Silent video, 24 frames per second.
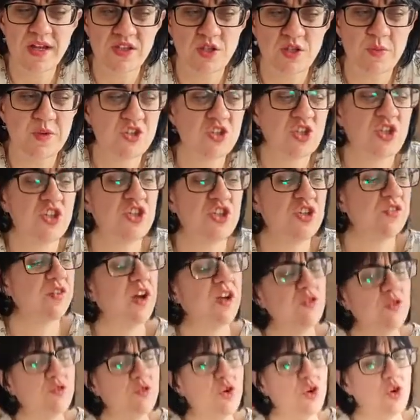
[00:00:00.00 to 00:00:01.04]
way too much because
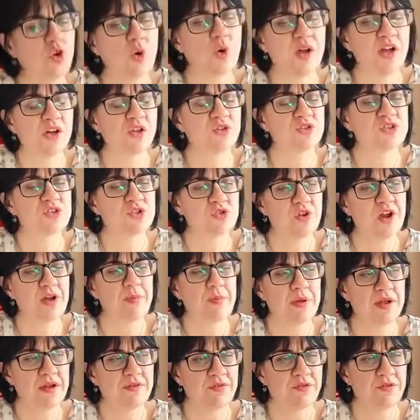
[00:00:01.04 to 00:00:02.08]
you've oh you've got quite a lot of
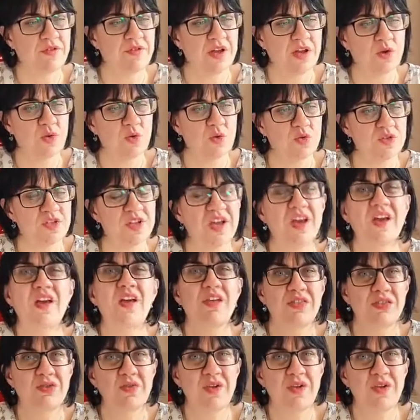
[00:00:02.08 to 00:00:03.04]
scrap out of a fat quarter.